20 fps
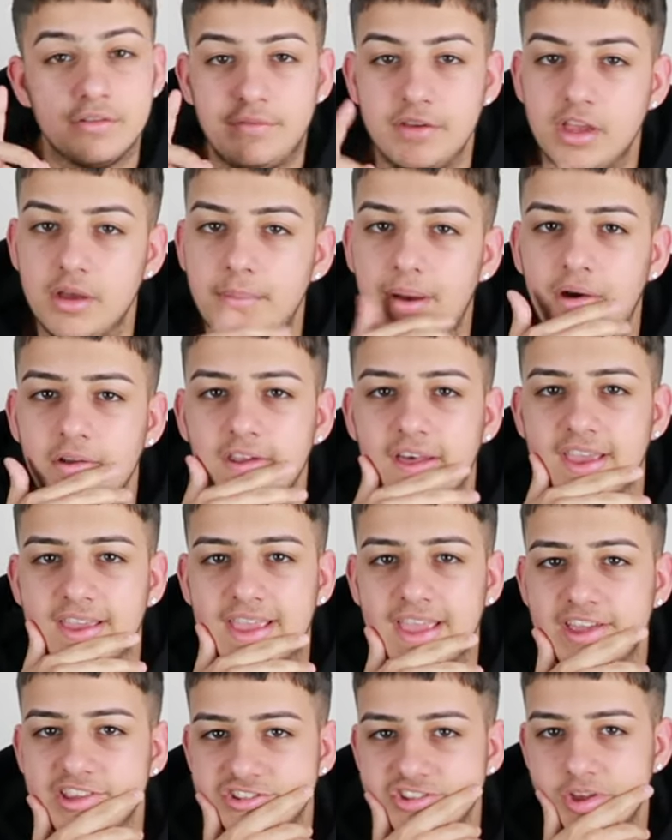the thing about
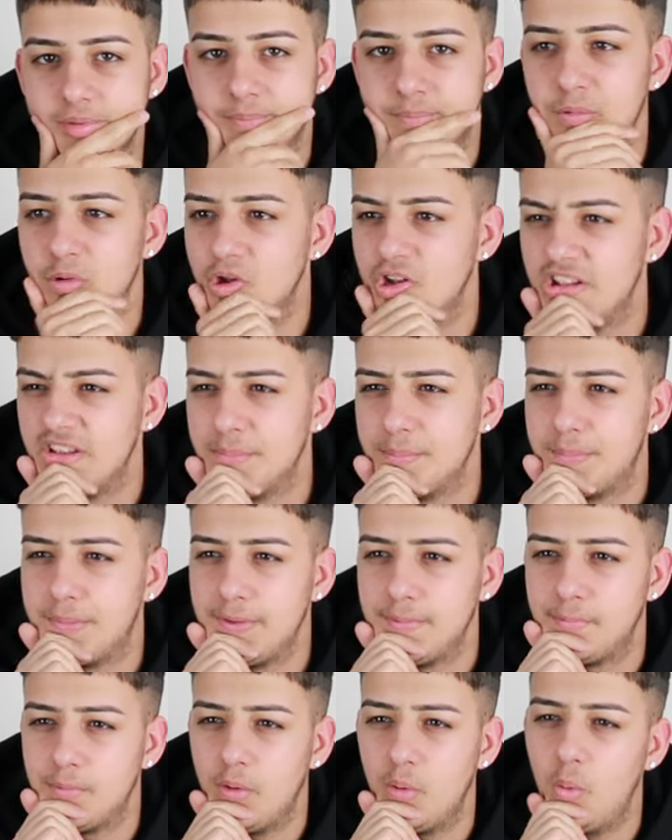like KSI bullying
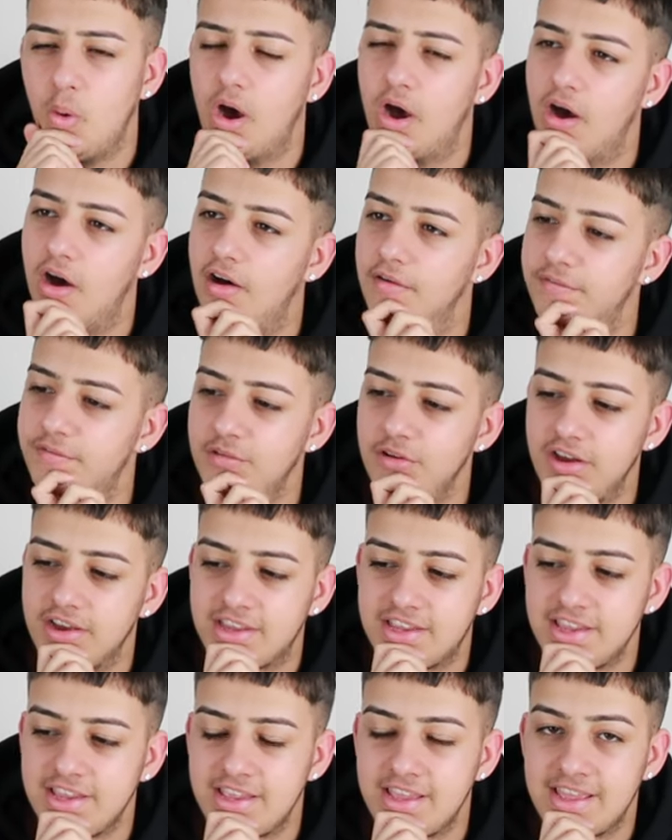people, I feel
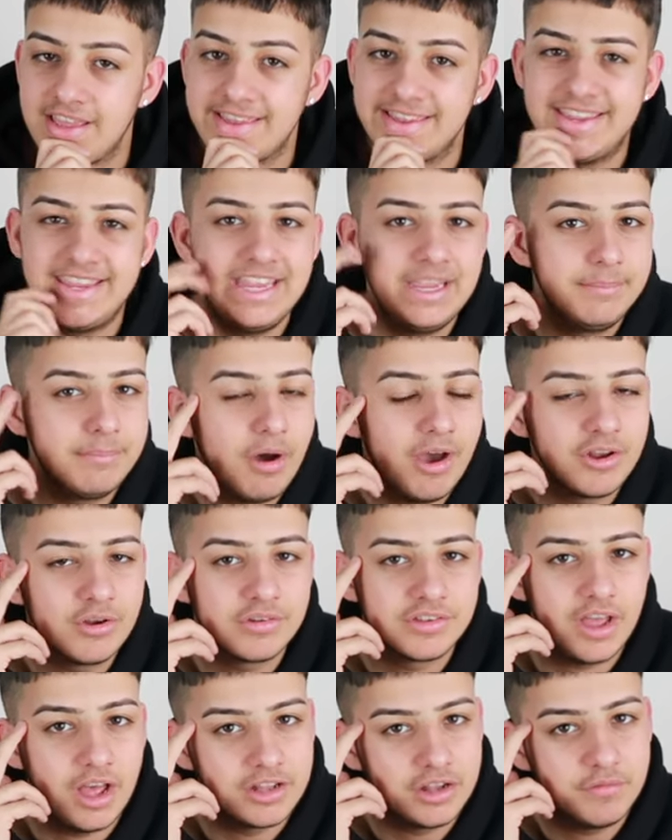like
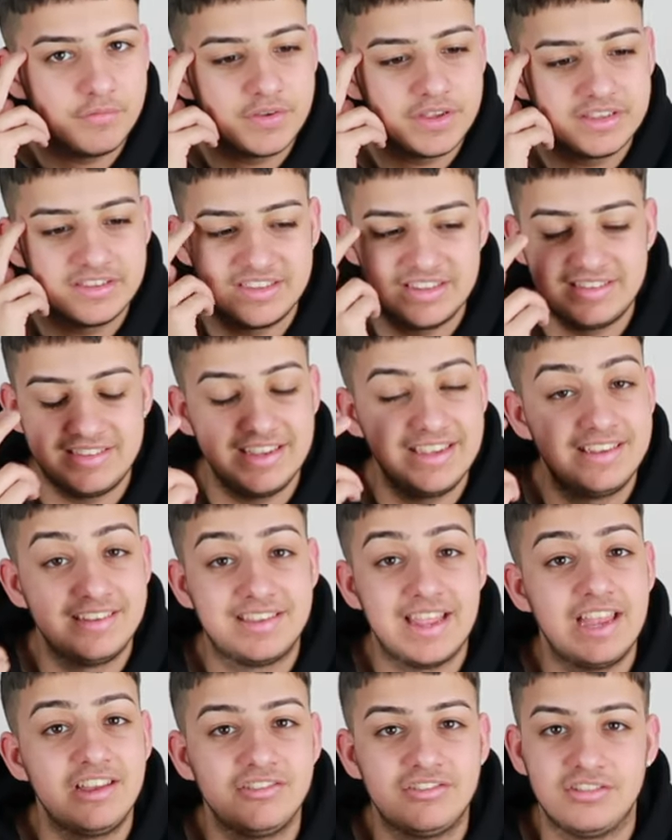I don't think it's his
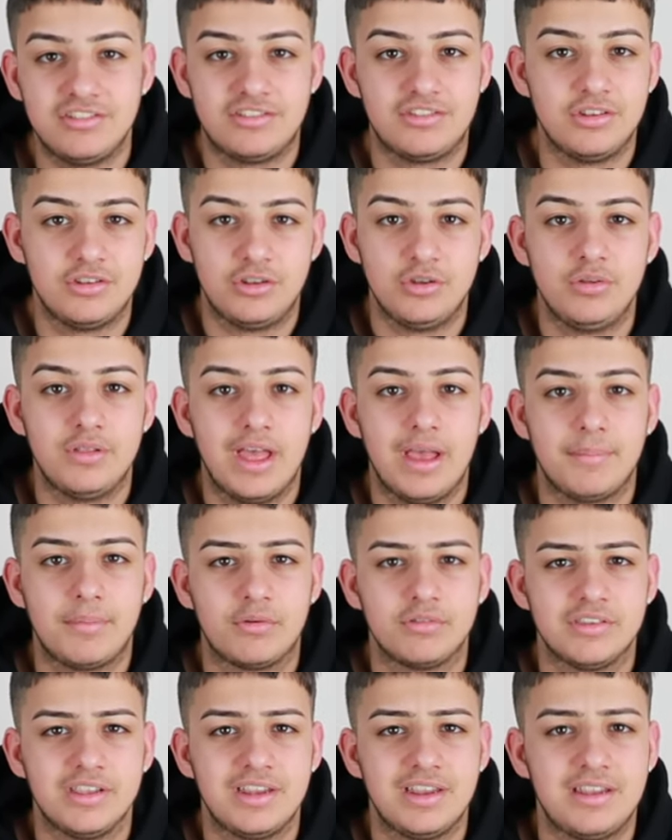intentions to do that,
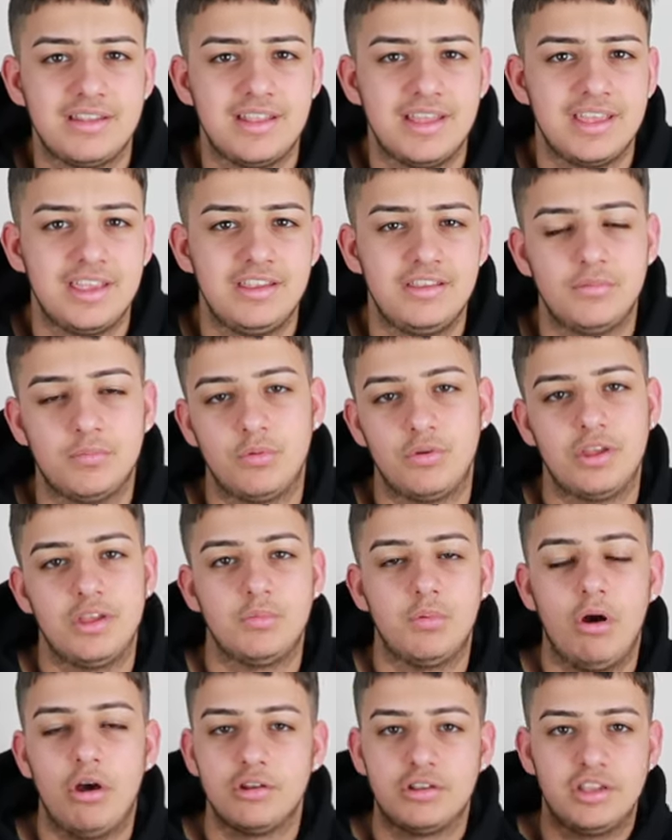because at the end of the
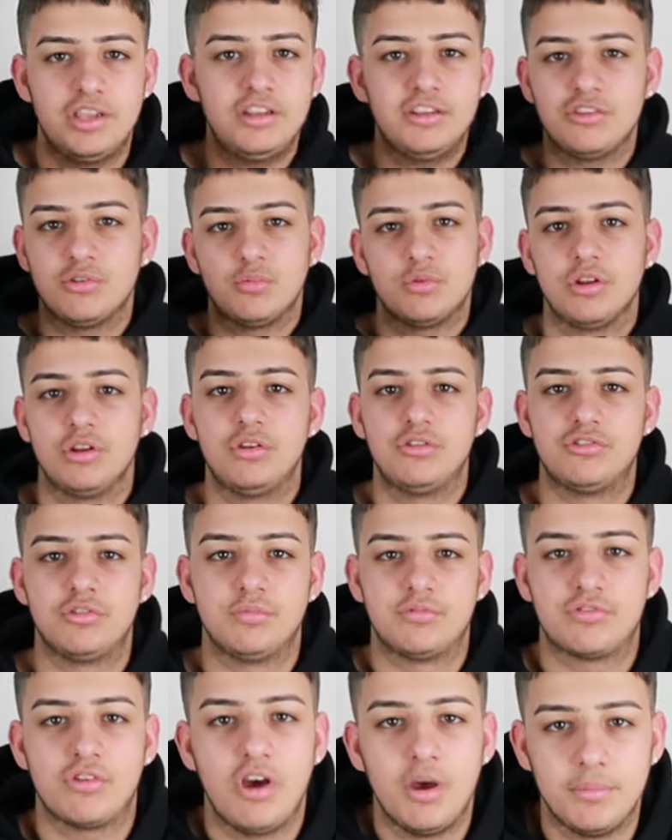day, he doesn't want to lose
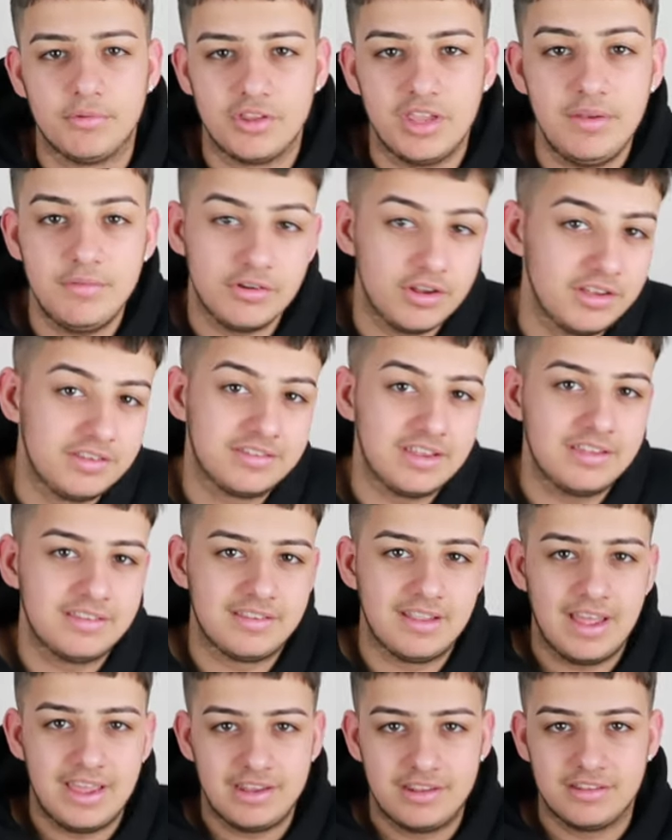subscribers. Even though he
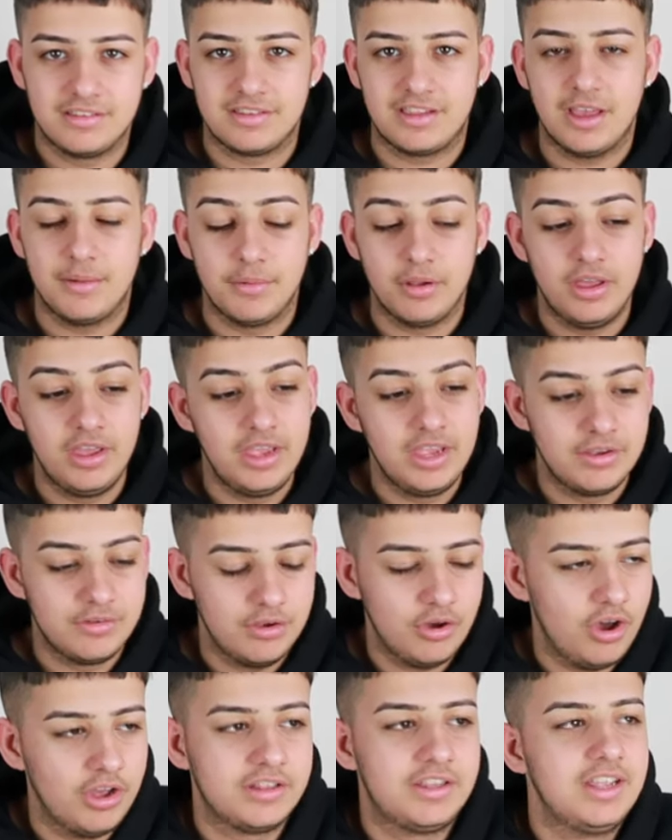says that, he doesn't care, but
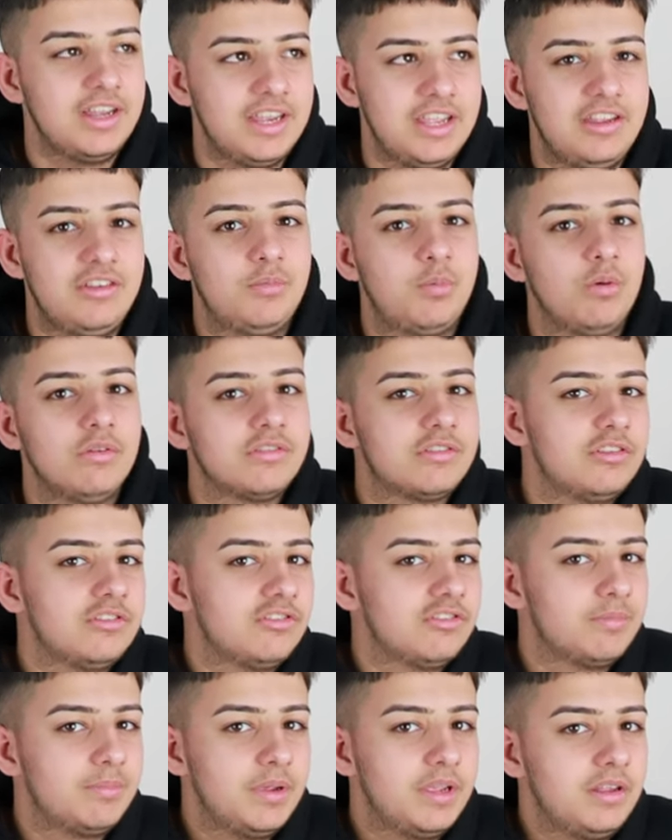ideally, he wants to
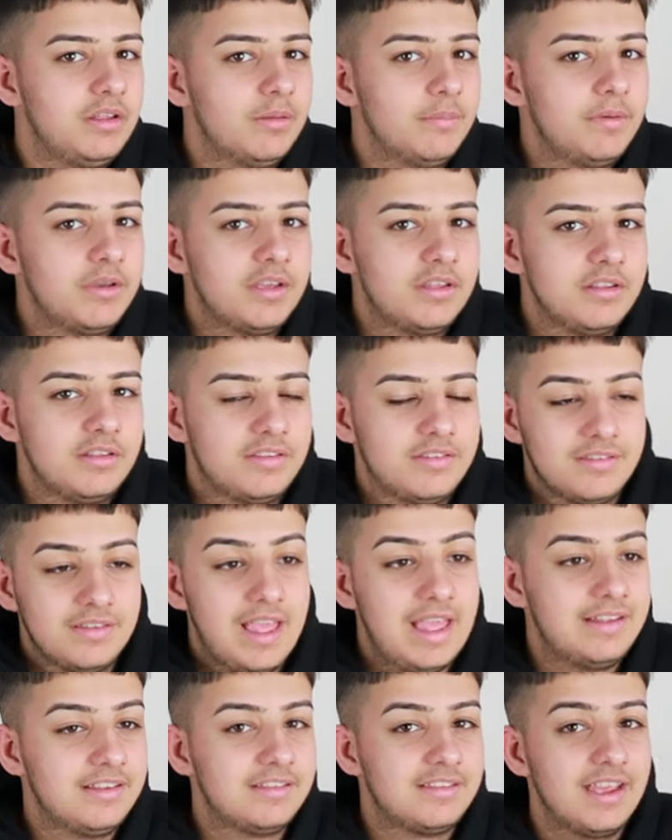just be the
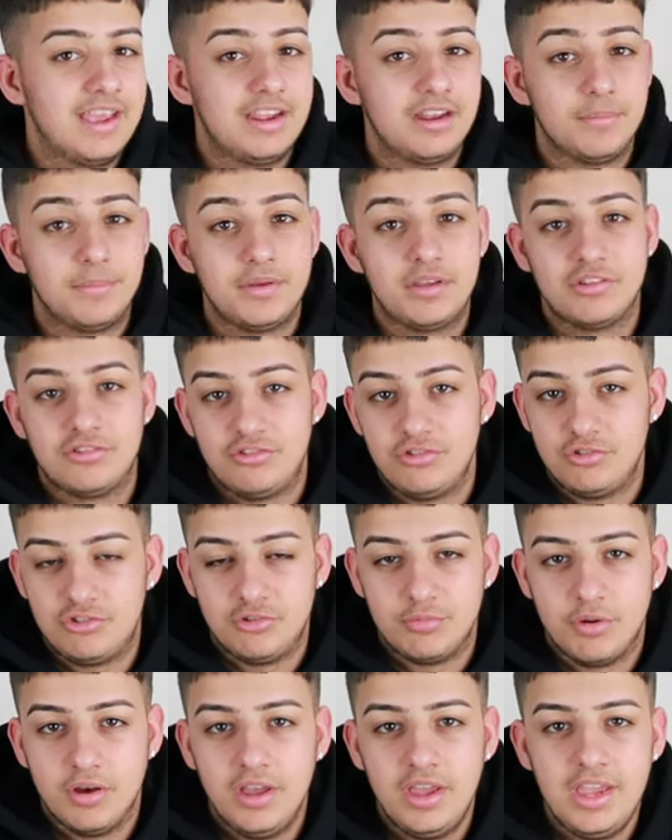biggest entertainer, biggest
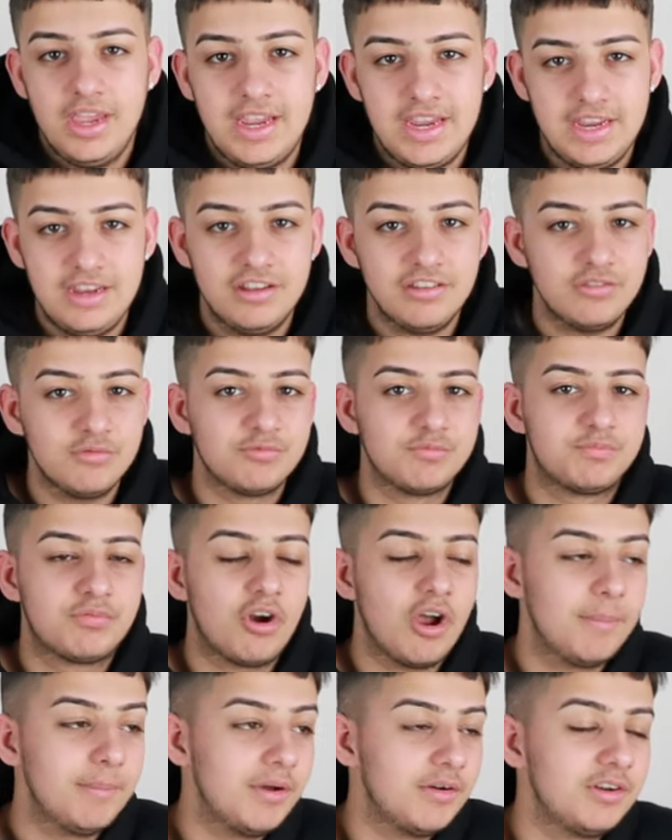YouTuber. He doesn't
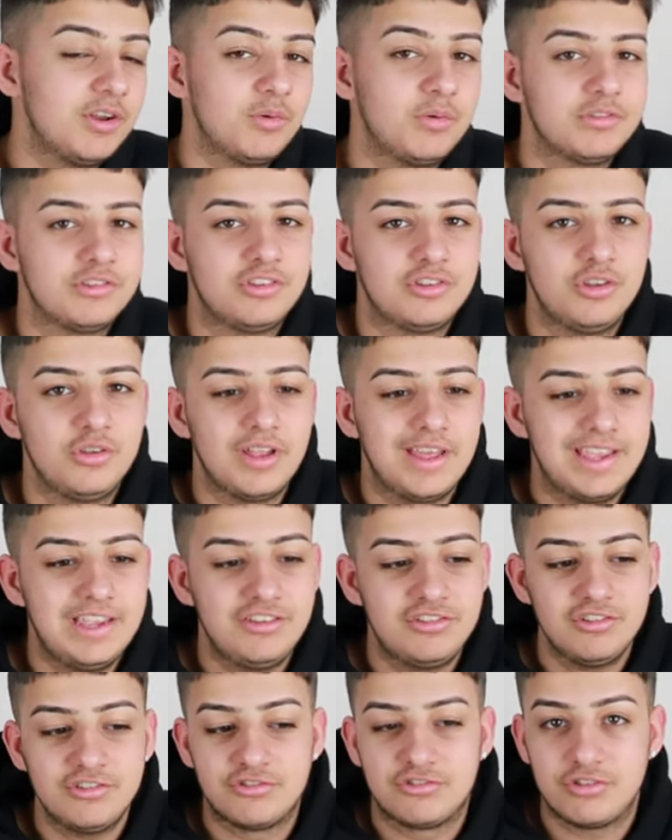primarily want to do that.
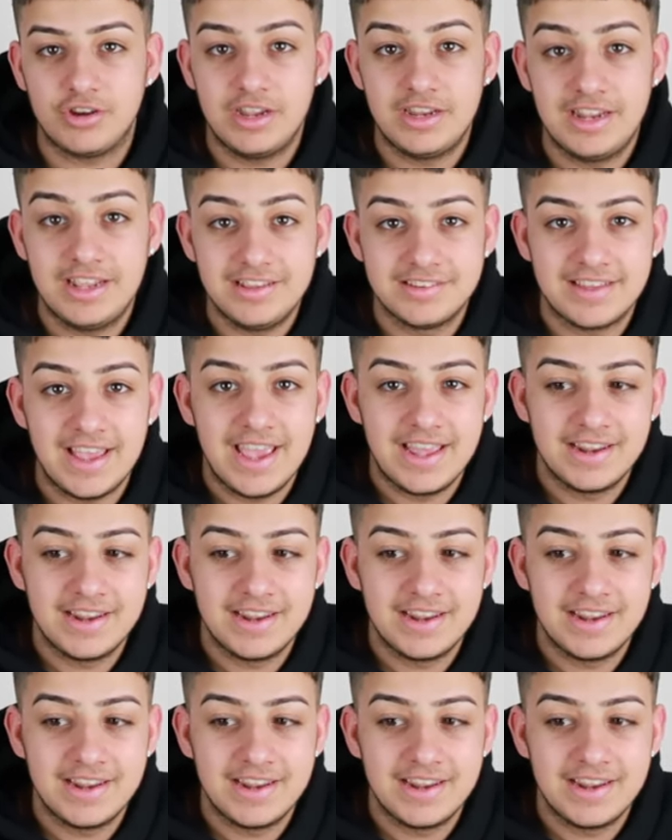He's just, in his